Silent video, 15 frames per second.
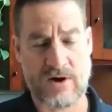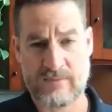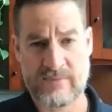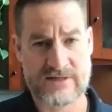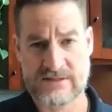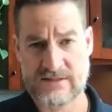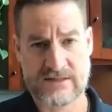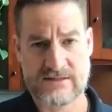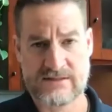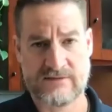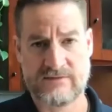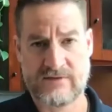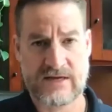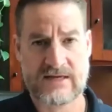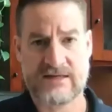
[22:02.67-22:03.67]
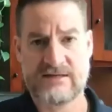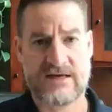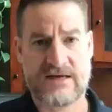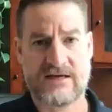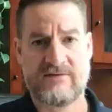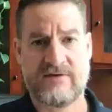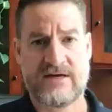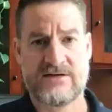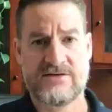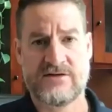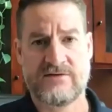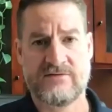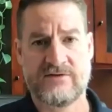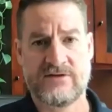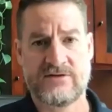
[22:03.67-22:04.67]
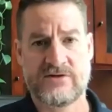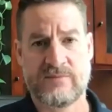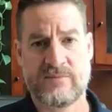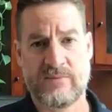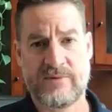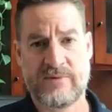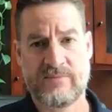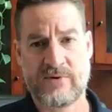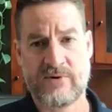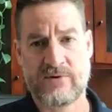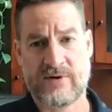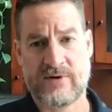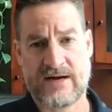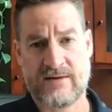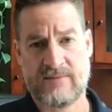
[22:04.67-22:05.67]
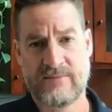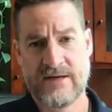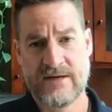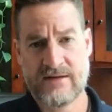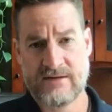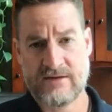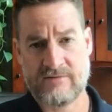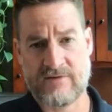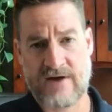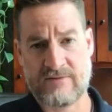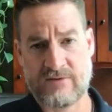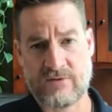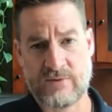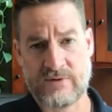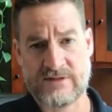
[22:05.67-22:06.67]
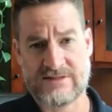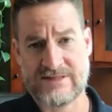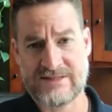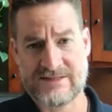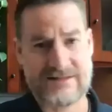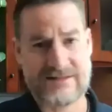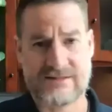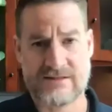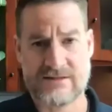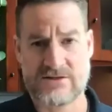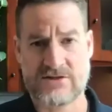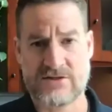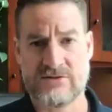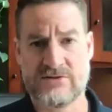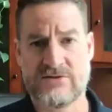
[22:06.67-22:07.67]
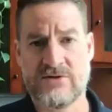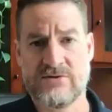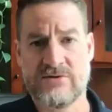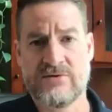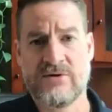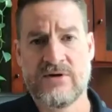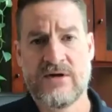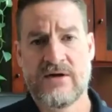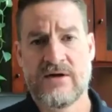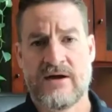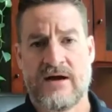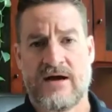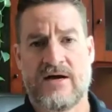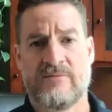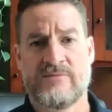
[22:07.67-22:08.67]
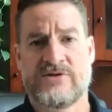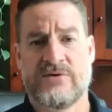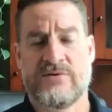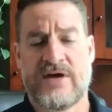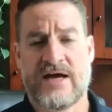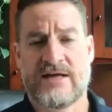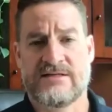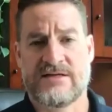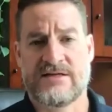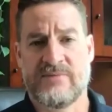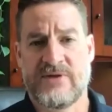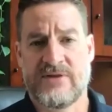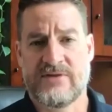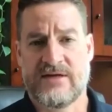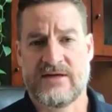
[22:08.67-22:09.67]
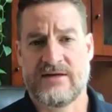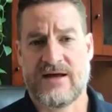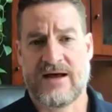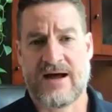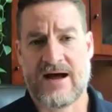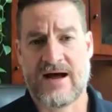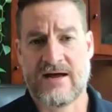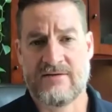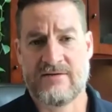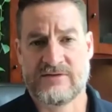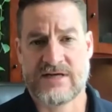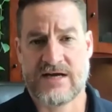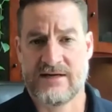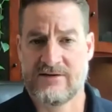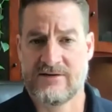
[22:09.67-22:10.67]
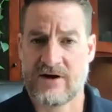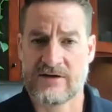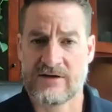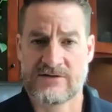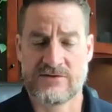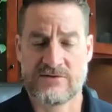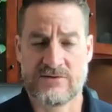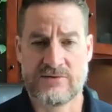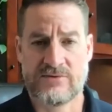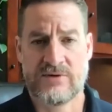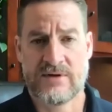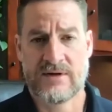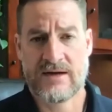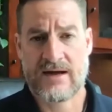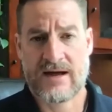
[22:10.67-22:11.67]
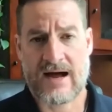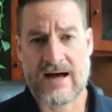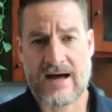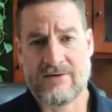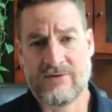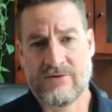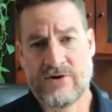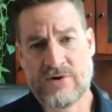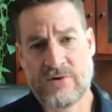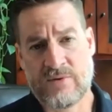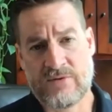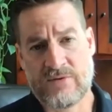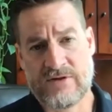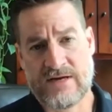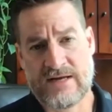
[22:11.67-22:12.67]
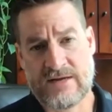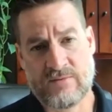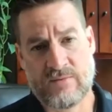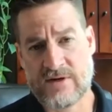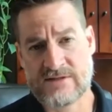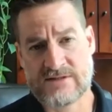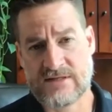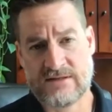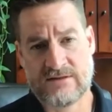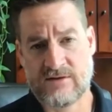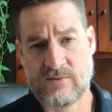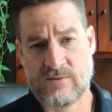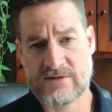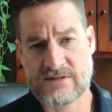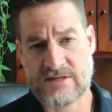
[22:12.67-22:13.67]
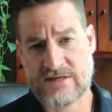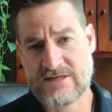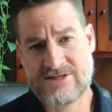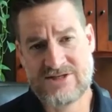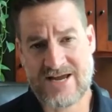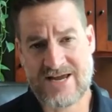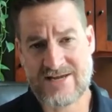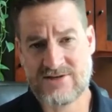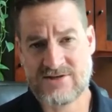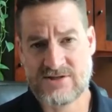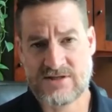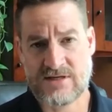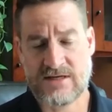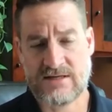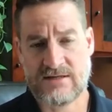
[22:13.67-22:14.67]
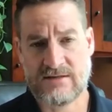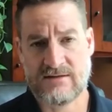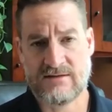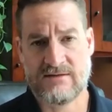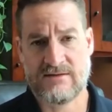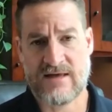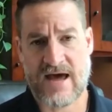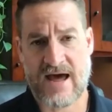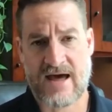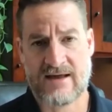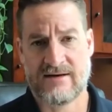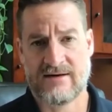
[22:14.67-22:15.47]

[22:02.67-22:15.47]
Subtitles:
business. If they can take advantage of the Triple P program, and 501c6s should too. So that's something that I've signed on to. I don't know what there wasn't a change in that